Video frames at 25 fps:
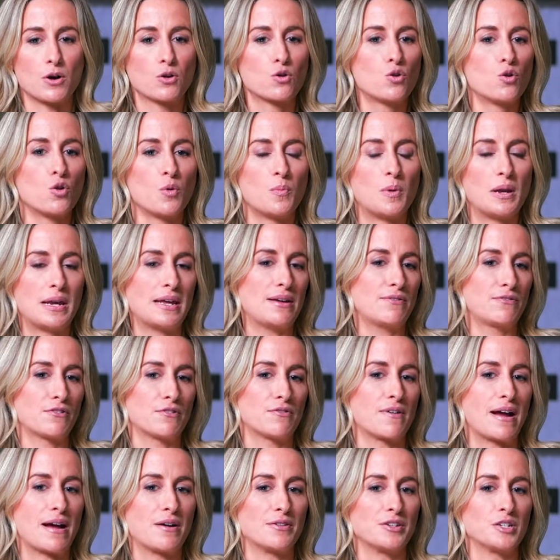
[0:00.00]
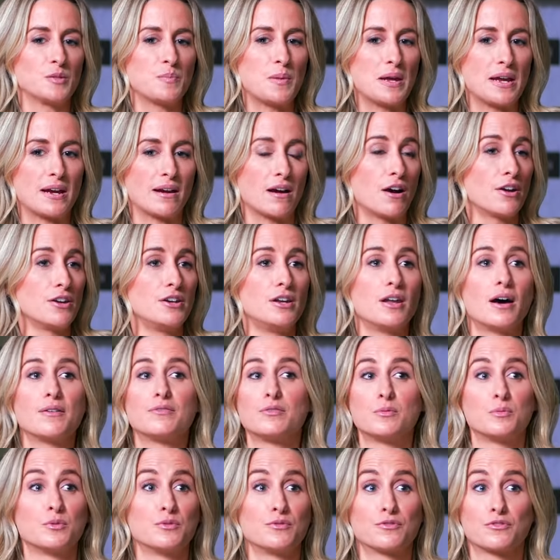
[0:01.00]
a core belief around being
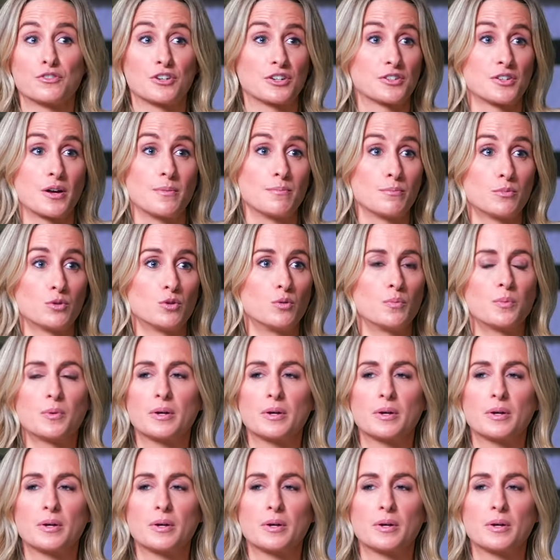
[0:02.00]
unlovable, for example,